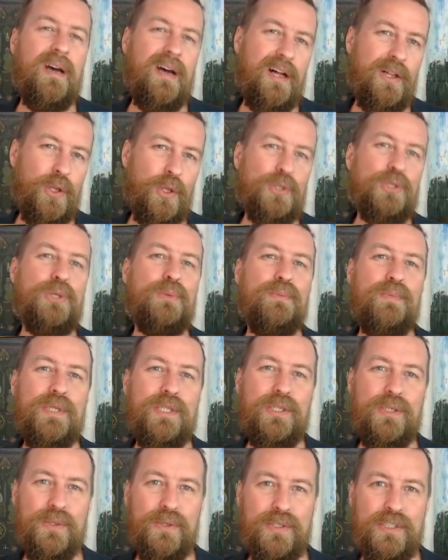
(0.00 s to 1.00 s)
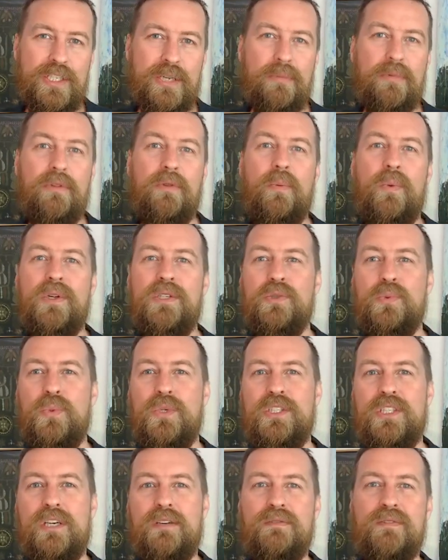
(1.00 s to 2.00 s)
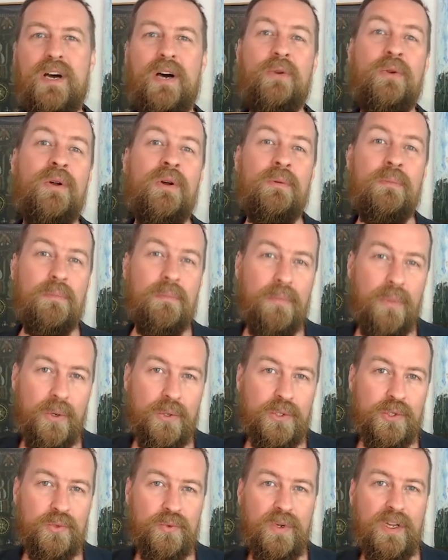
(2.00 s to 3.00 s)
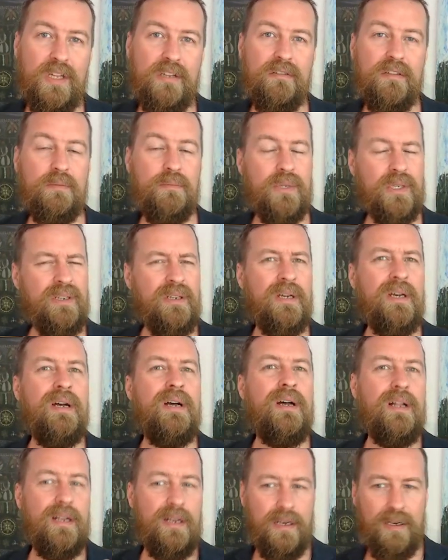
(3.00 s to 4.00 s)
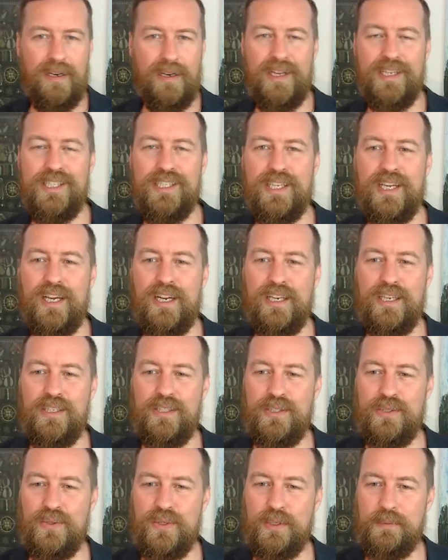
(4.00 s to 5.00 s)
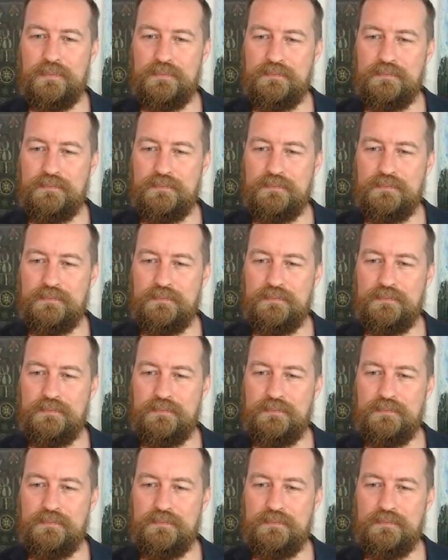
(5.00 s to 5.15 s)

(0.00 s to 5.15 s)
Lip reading: I'll also be doing some of the ones which I found most relevant, but let's get into it.